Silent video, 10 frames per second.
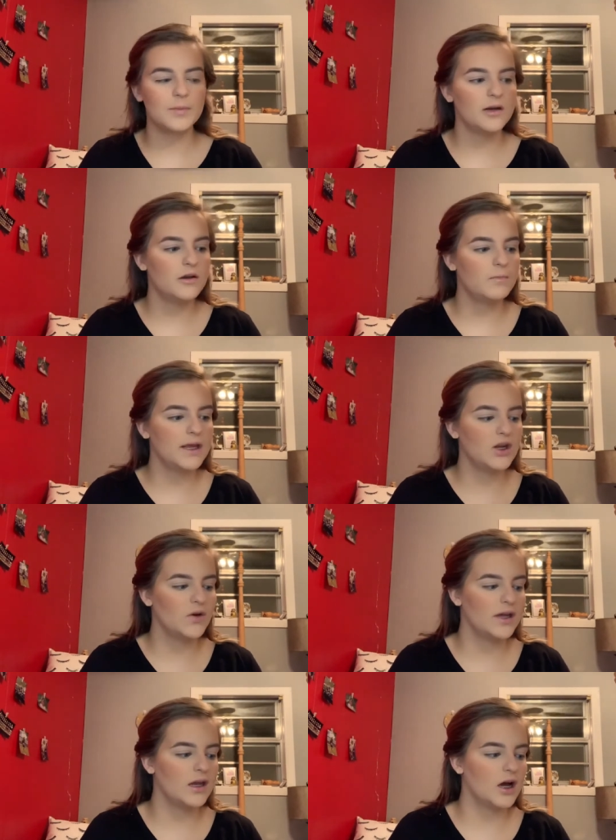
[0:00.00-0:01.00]
going to be
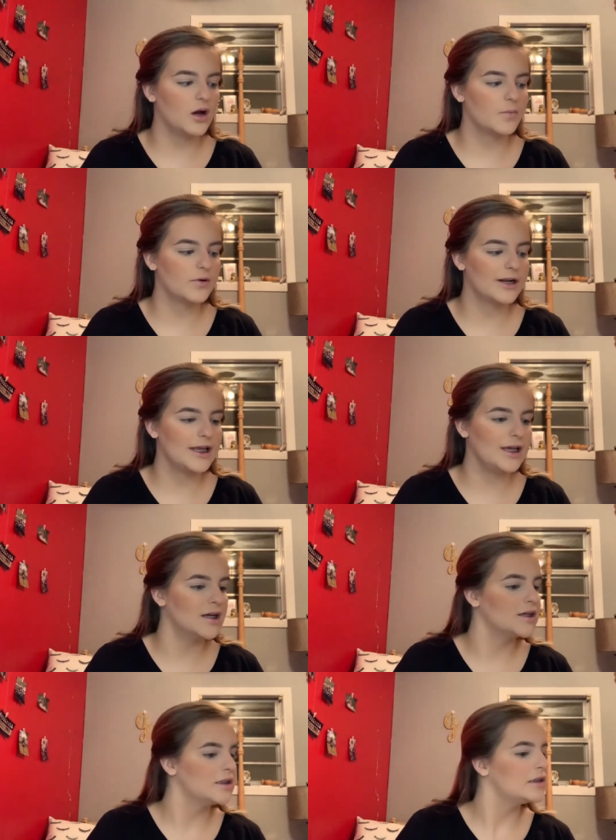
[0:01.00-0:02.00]
doing a pretty
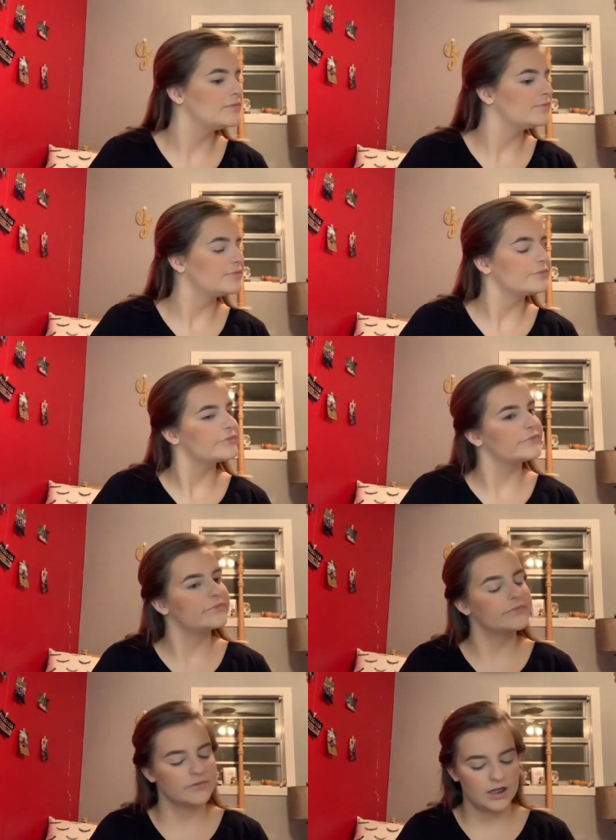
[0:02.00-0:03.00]

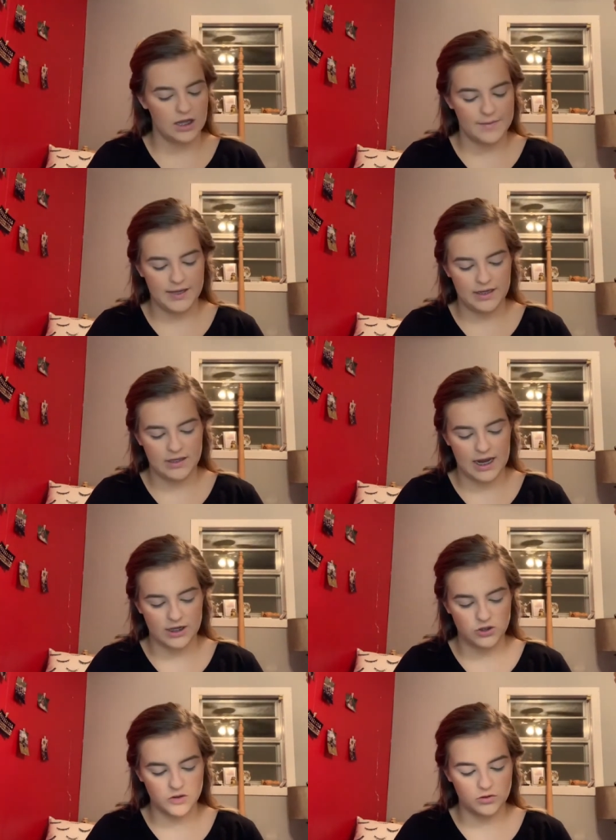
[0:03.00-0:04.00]
I mean
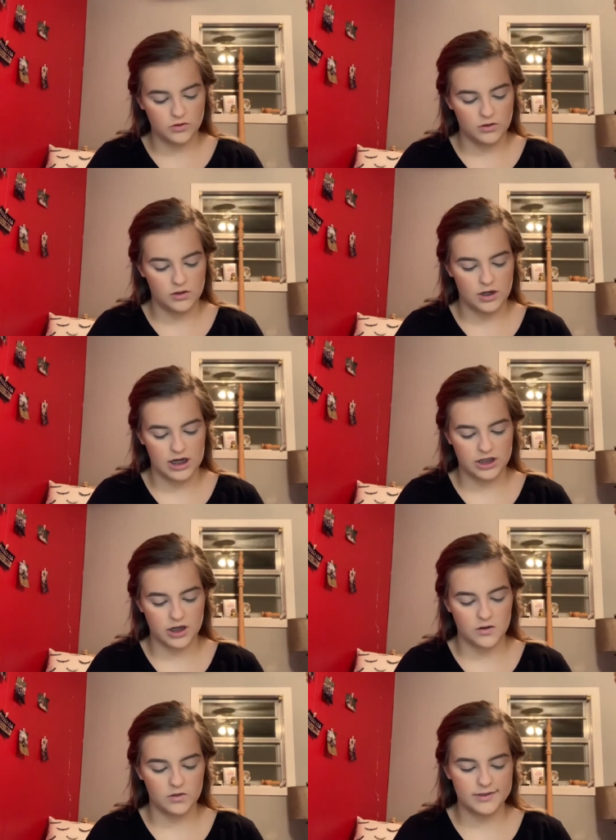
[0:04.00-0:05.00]
natural
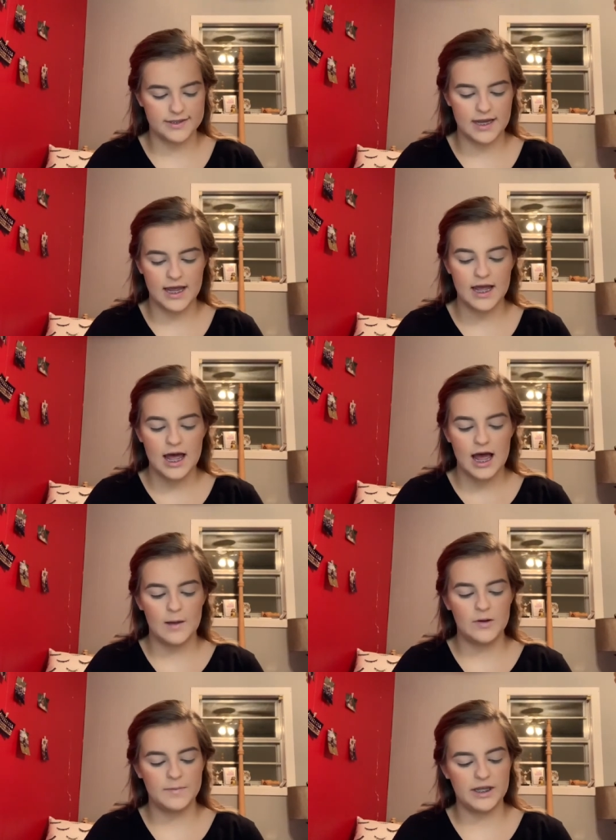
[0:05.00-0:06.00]
eyeshadow look today. I'm going to be